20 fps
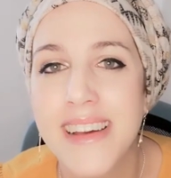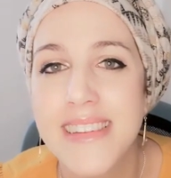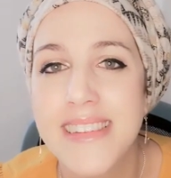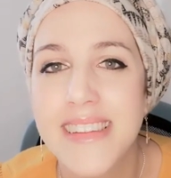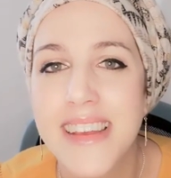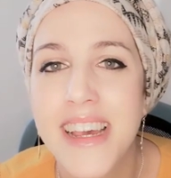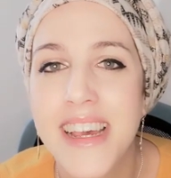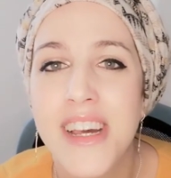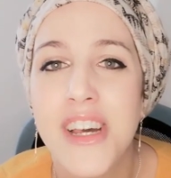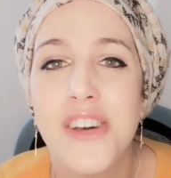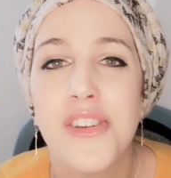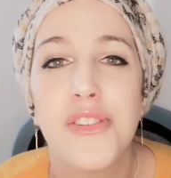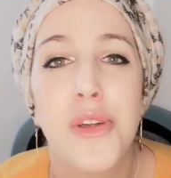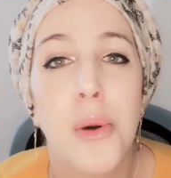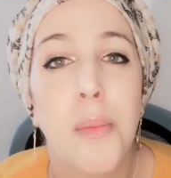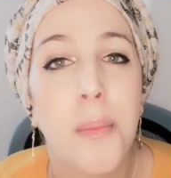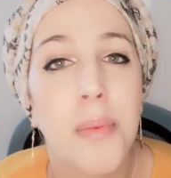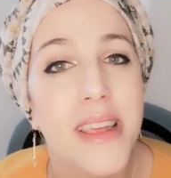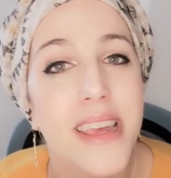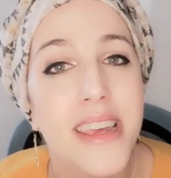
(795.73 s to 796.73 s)
So
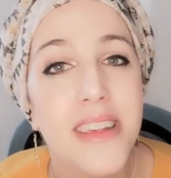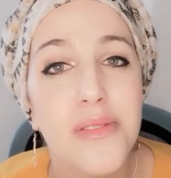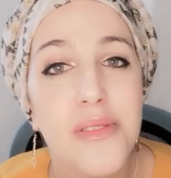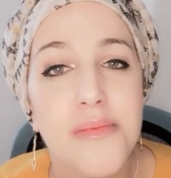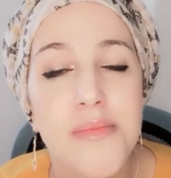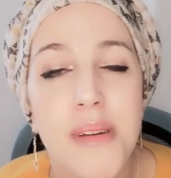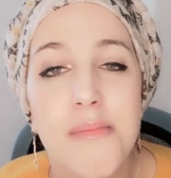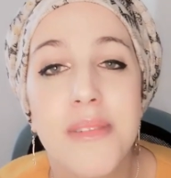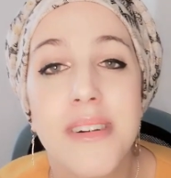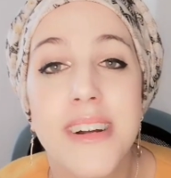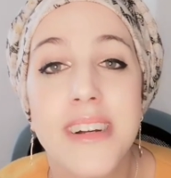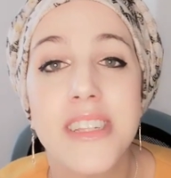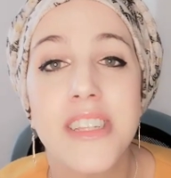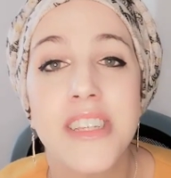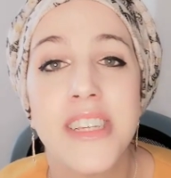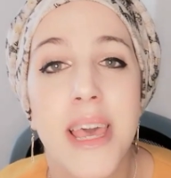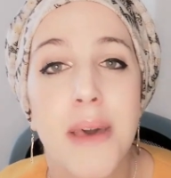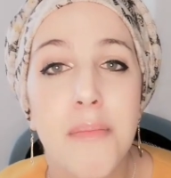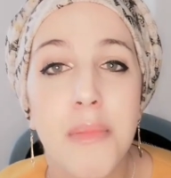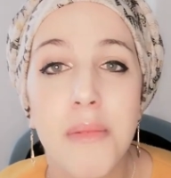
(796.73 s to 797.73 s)
please remember to
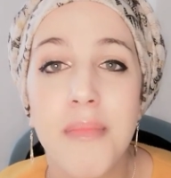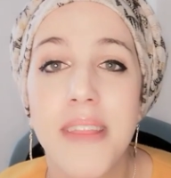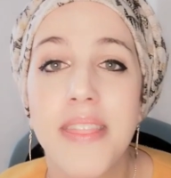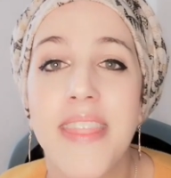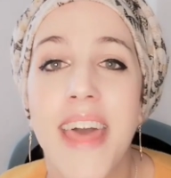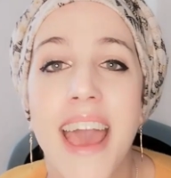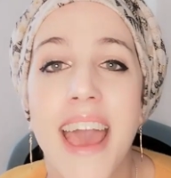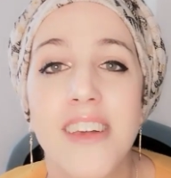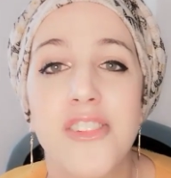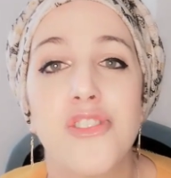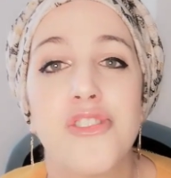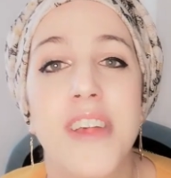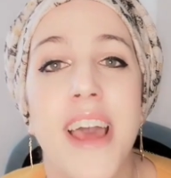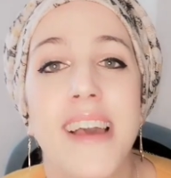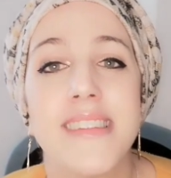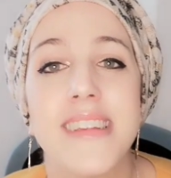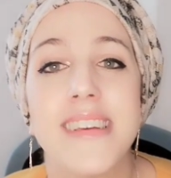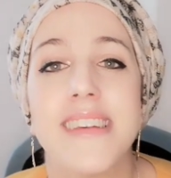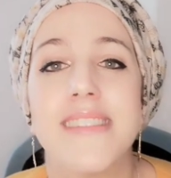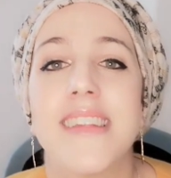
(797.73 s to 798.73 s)
implement the exercises
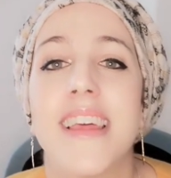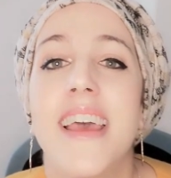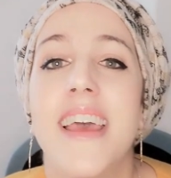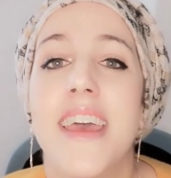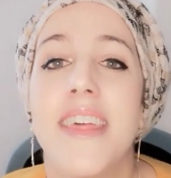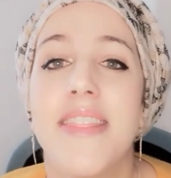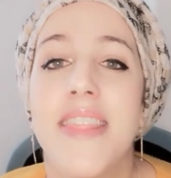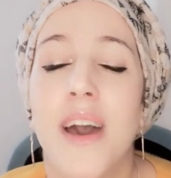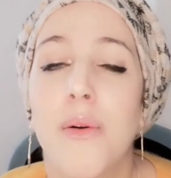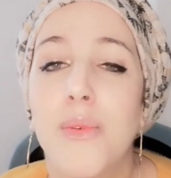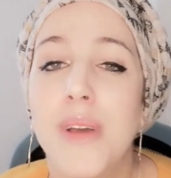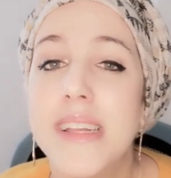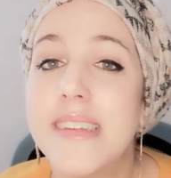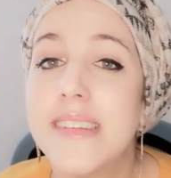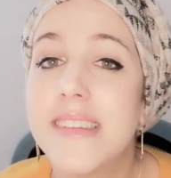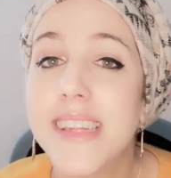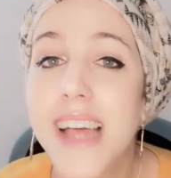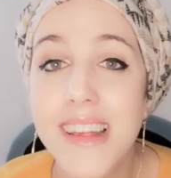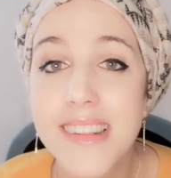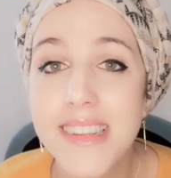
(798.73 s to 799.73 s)
that we discussed
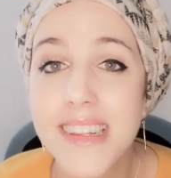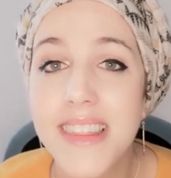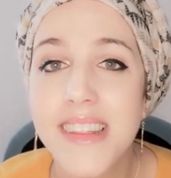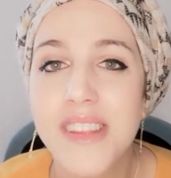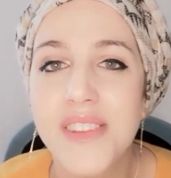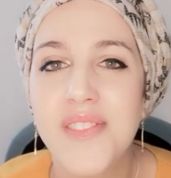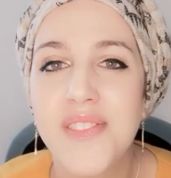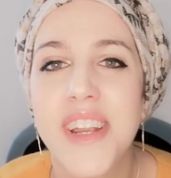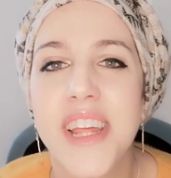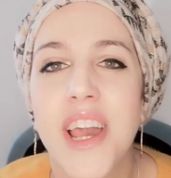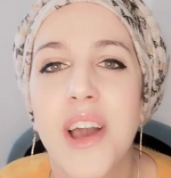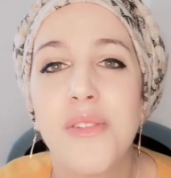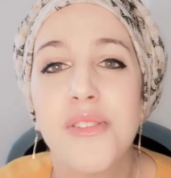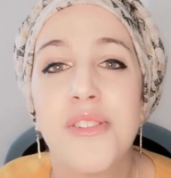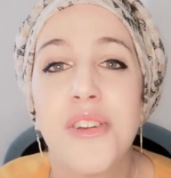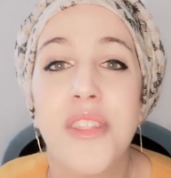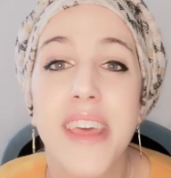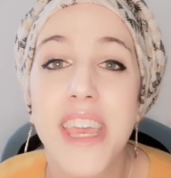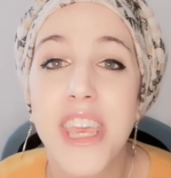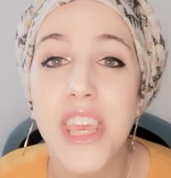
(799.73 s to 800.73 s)
in this video so that
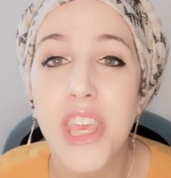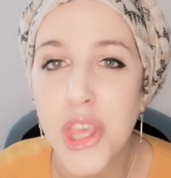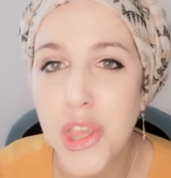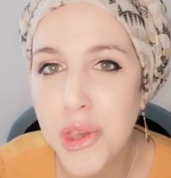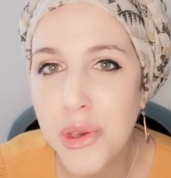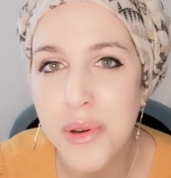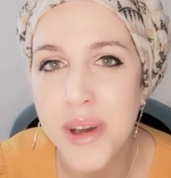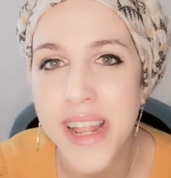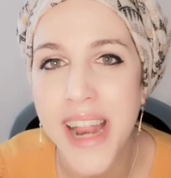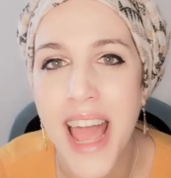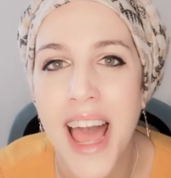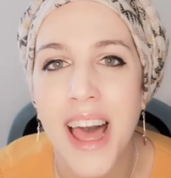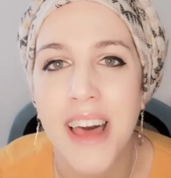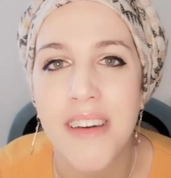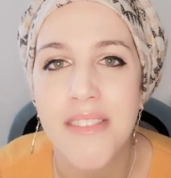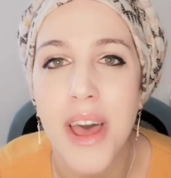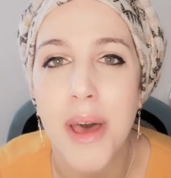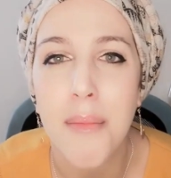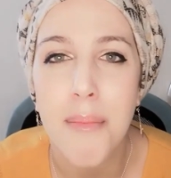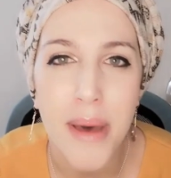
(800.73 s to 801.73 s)
you could have a
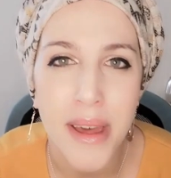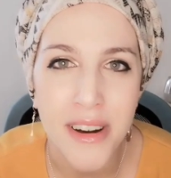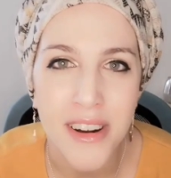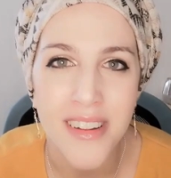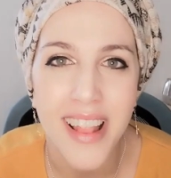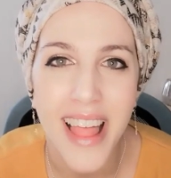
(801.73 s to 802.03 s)
better life.